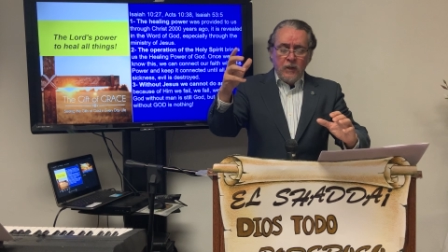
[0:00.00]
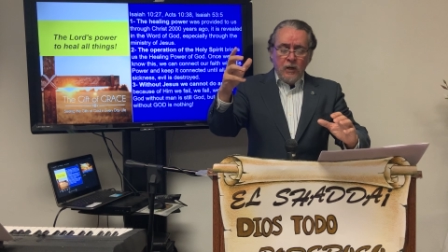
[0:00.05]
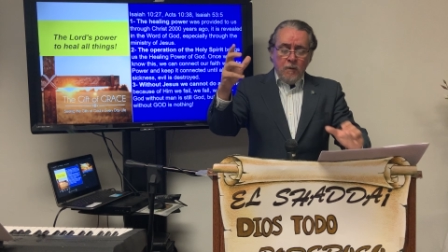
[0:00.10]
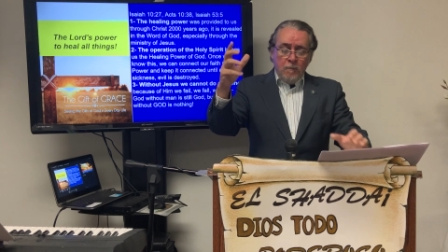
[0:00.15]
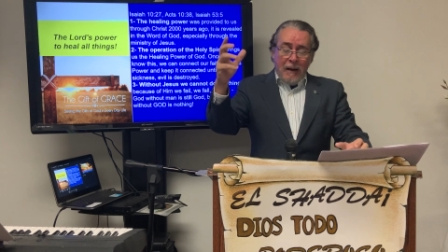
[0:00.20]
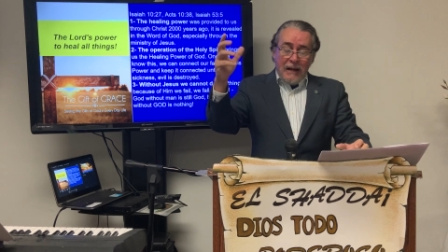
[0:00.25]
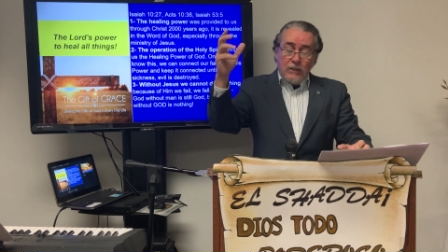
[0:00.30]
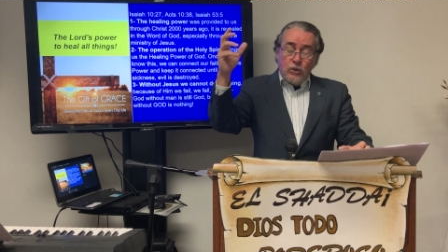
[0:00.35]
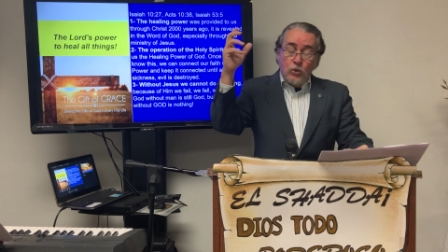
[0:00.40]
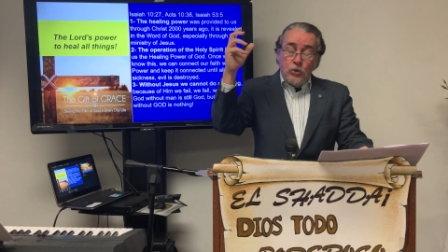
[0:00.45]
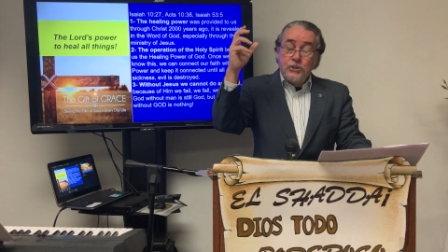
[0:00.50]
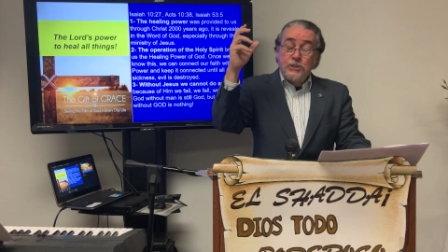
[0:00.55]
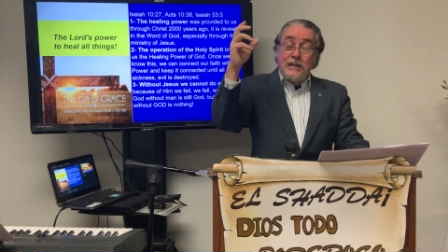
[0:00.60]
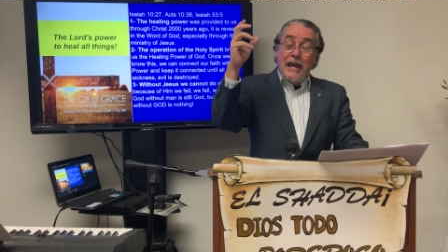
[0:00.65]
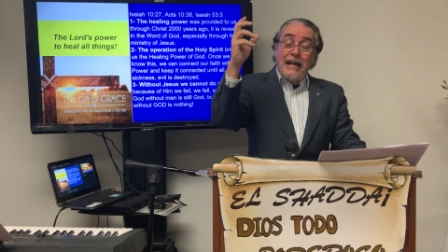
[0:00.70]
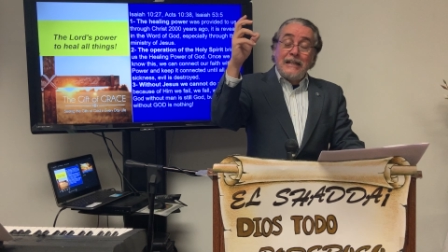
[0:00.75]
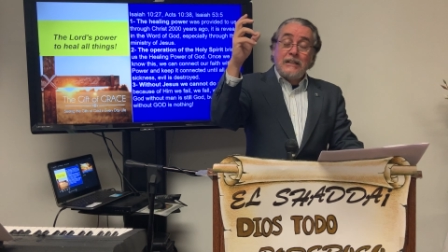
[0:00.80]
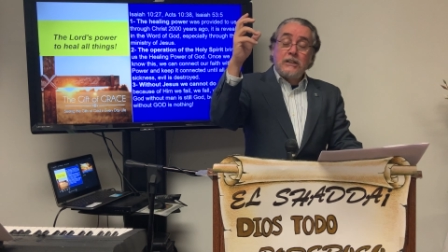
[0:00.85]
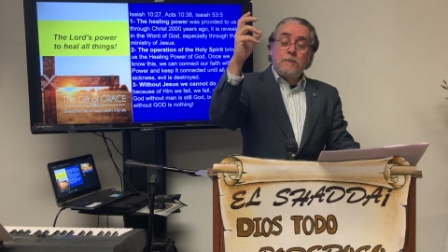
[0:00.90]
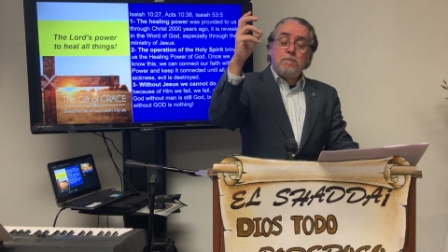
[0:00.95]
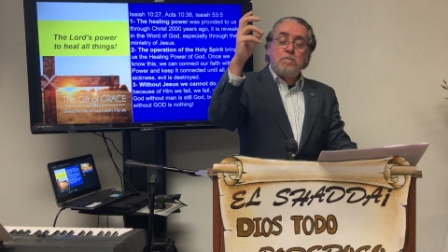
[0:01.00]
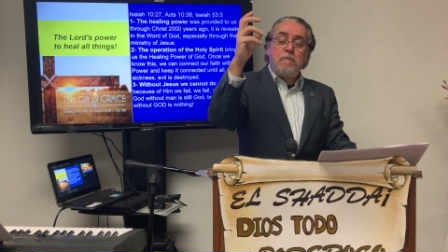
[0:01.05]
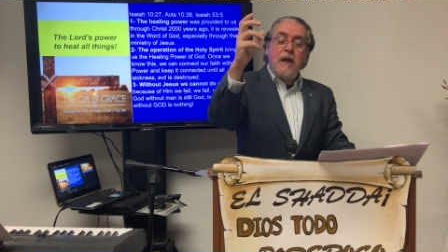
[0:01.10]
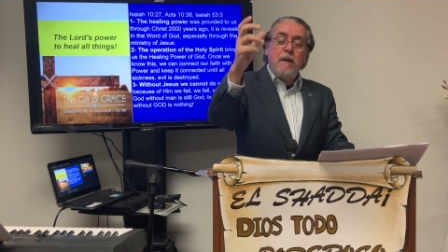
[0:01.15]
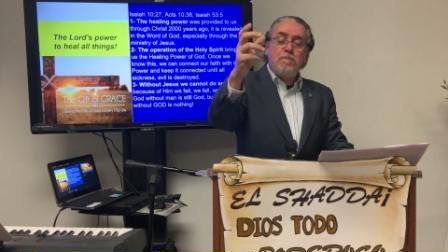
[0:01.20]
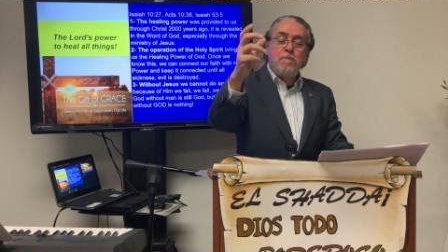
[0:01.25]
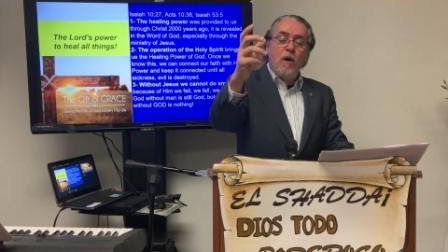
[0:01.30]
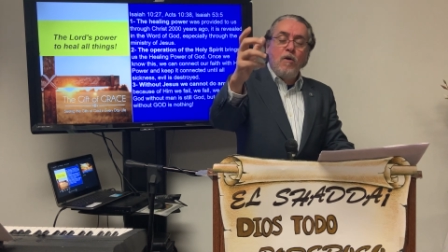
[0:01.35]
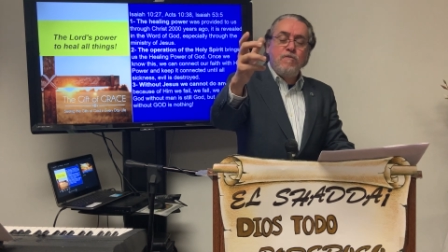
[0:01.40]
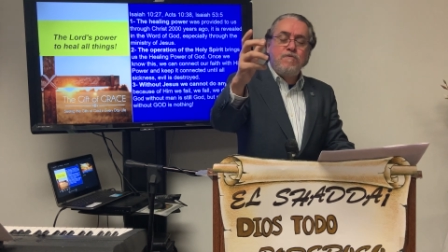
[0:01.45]
but to set
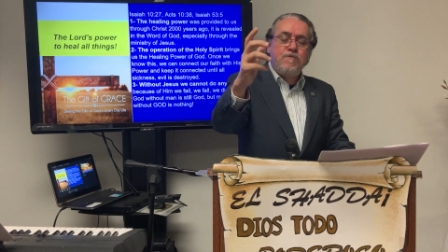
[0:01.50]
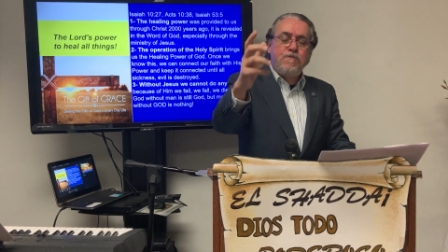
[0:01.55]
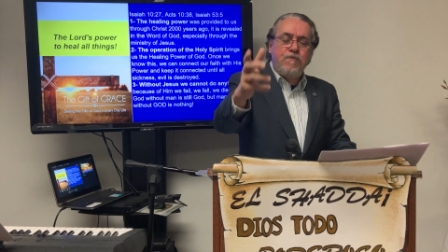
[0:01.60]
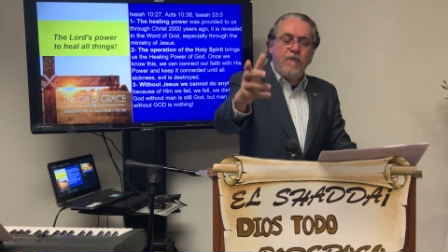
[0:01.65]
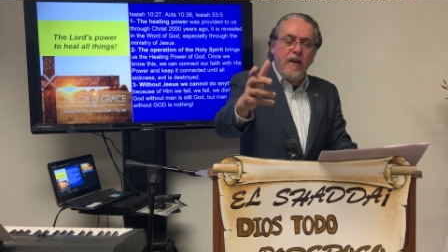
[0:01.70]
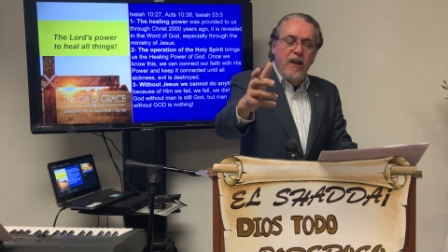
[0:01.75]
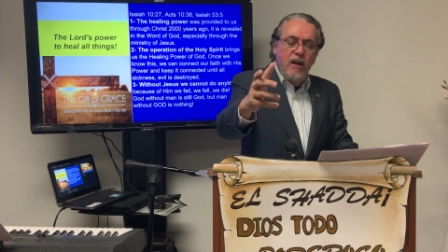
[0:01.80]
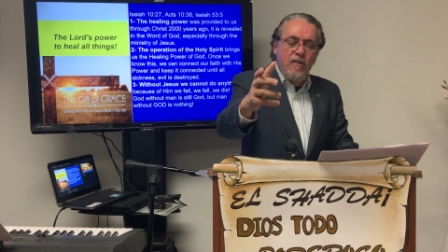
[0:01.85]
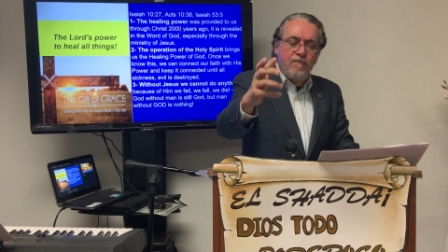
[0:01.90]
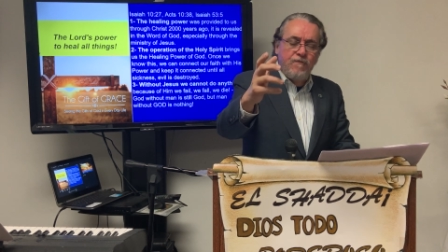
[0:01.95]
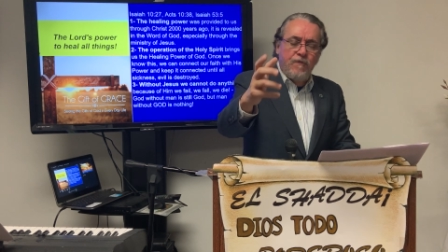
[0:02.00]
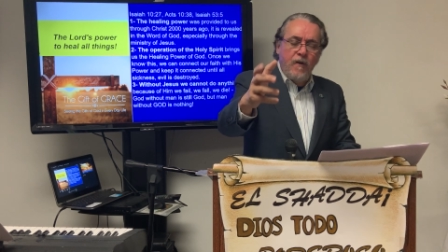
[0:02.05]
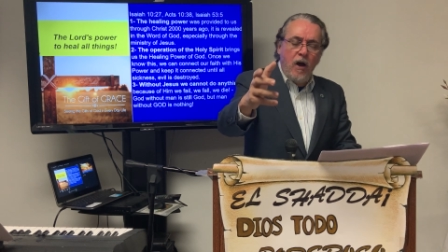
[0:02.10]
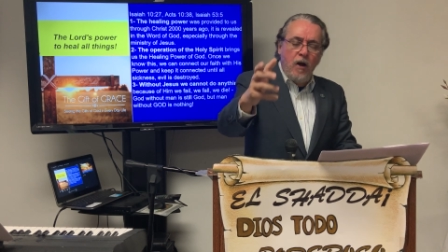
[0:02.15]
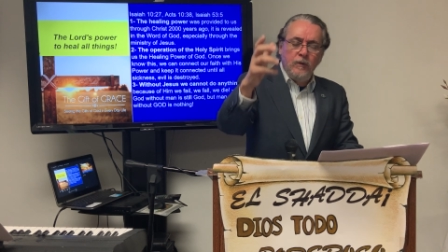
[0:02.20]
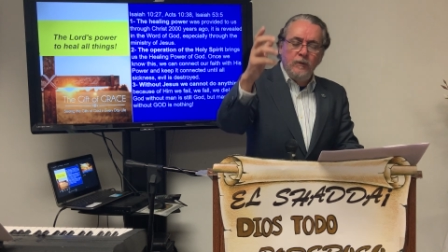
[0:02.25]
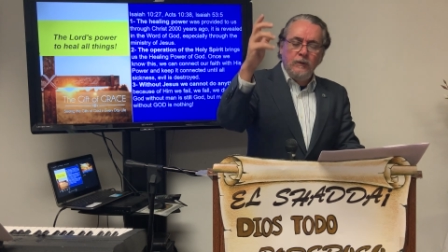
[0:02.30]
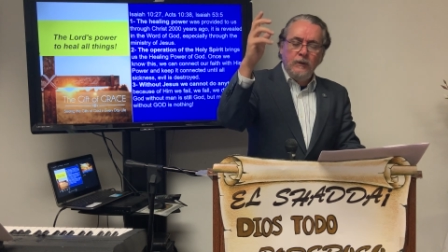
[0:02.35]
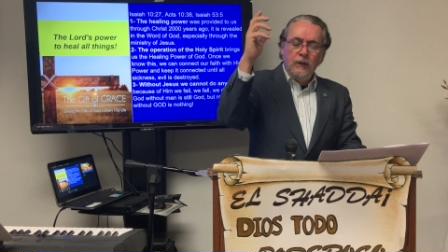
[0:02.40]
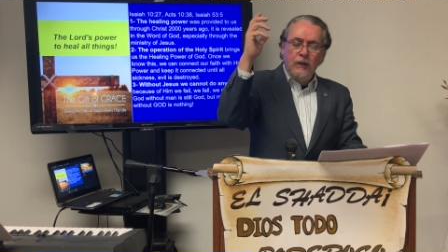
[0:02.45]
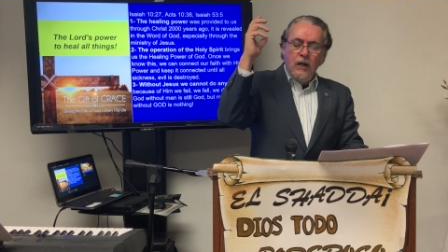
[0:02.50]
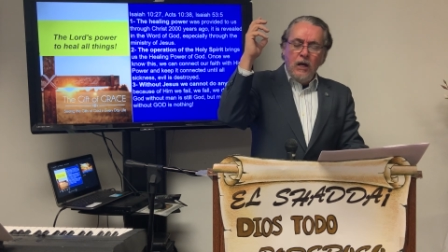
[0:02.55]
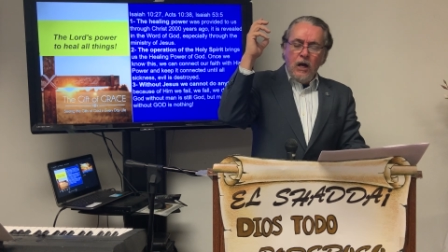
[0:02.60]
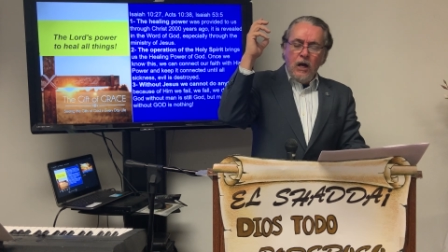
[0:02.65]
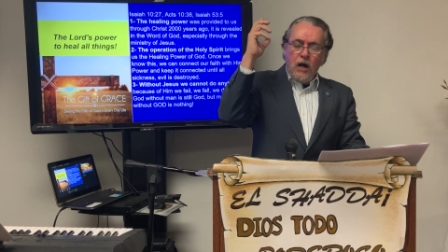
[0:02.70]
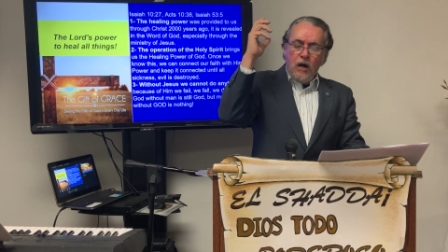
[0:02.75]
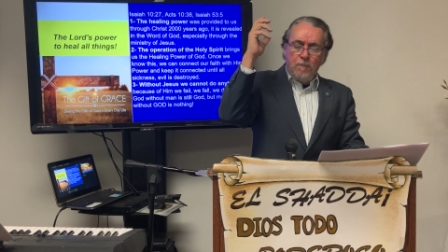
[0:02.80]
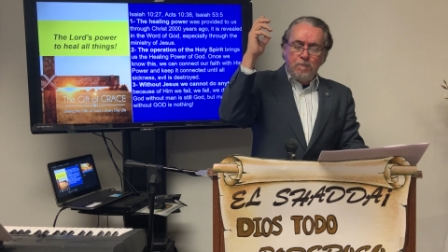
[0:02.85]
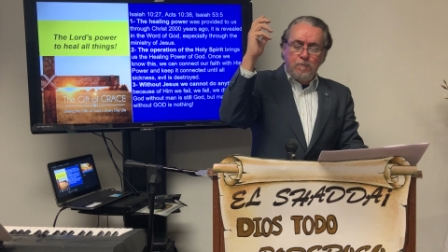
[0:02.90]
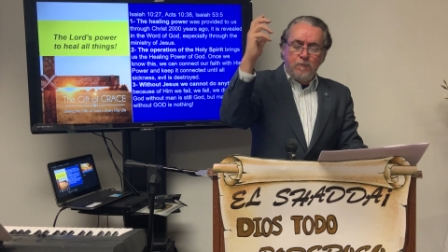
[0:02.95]
people free
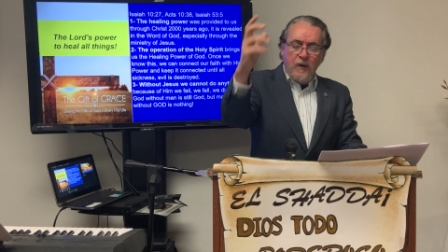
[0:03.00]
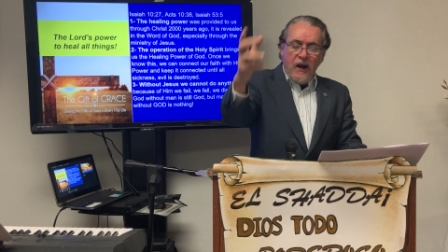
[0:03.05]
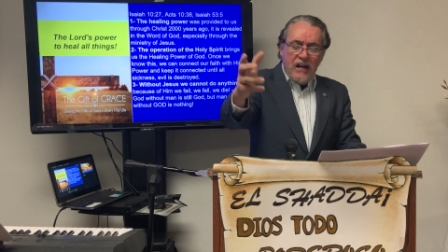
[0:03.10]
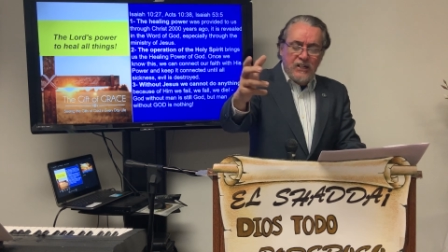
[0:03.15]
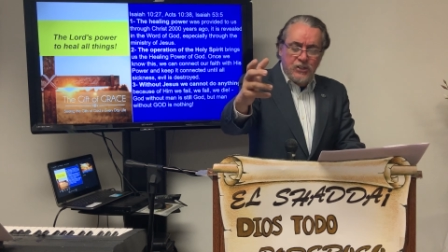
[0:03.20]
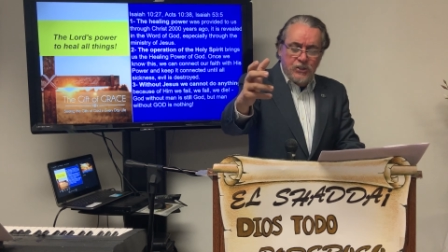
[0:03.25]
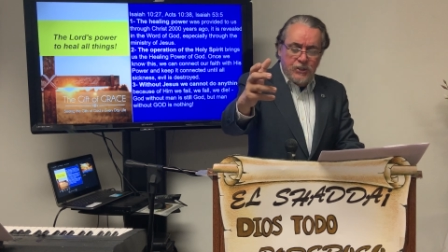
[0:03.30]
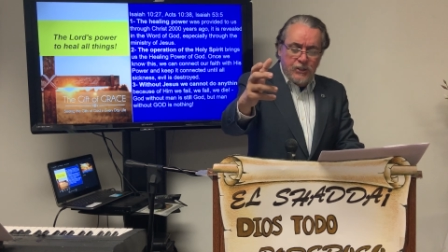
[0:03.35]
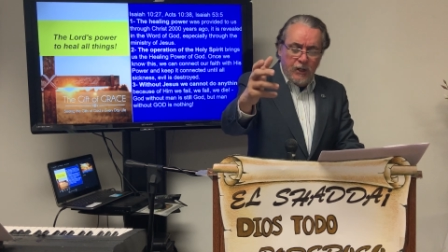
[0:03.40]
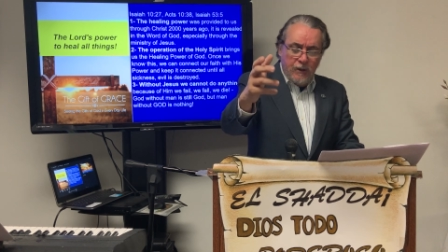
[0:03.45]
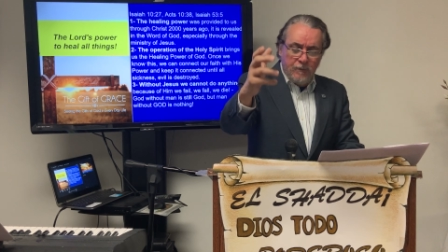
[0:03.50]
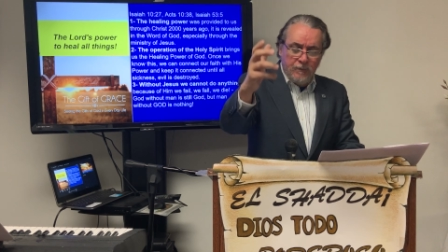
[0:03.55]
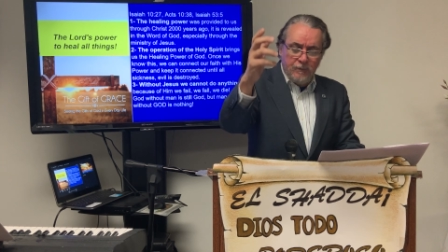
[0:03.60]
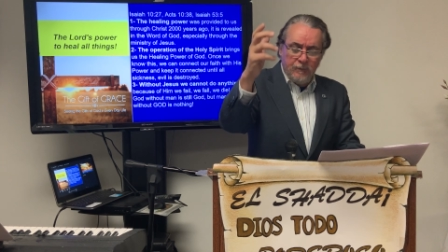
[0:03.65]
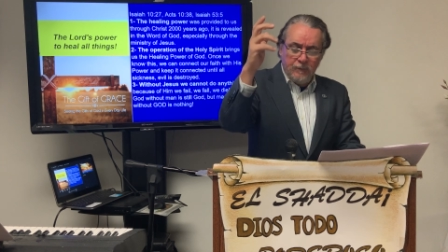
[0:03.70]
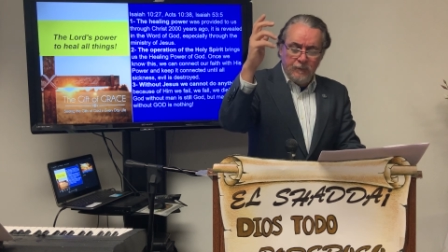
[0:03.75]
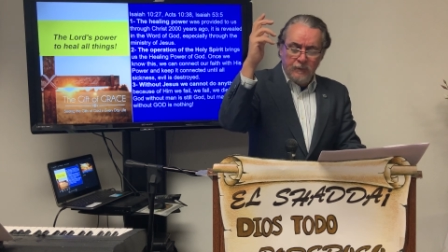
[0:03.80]
from oppression,